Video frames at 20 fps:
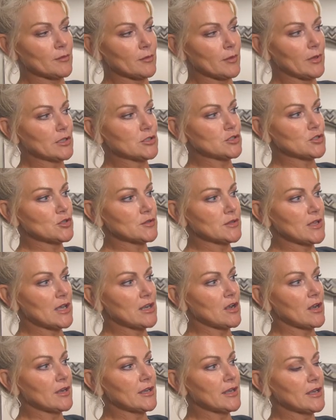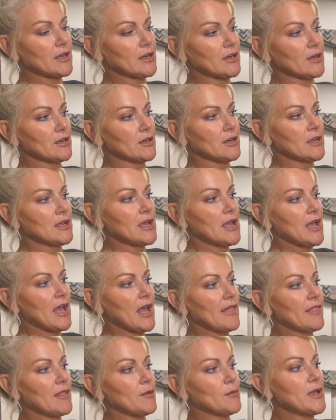we can turn that on here,
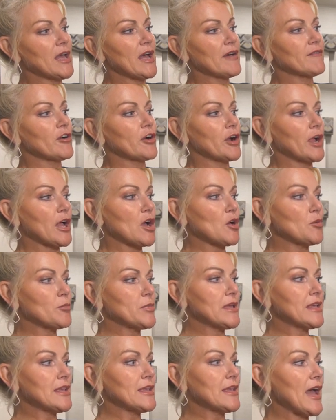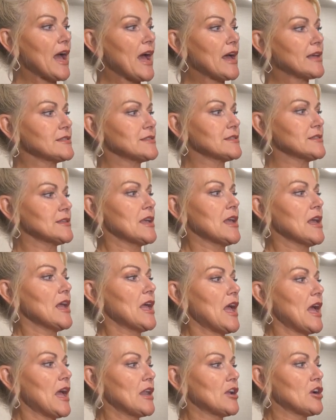and then we have our LP gas
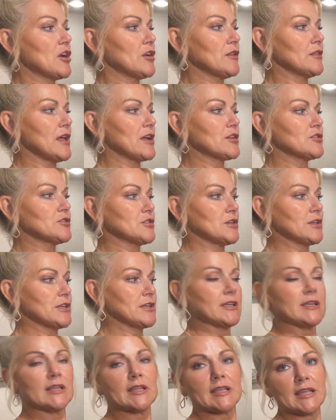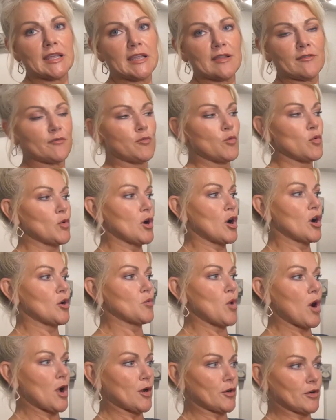and our electric heat for our
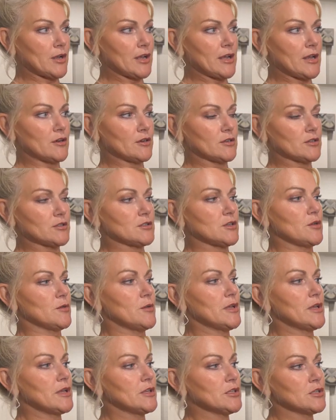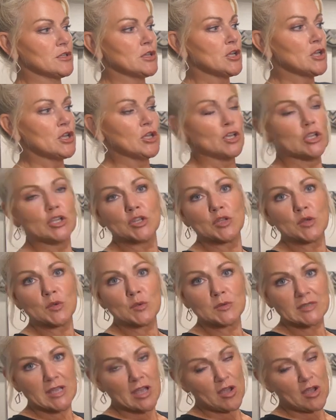water heater. So we can use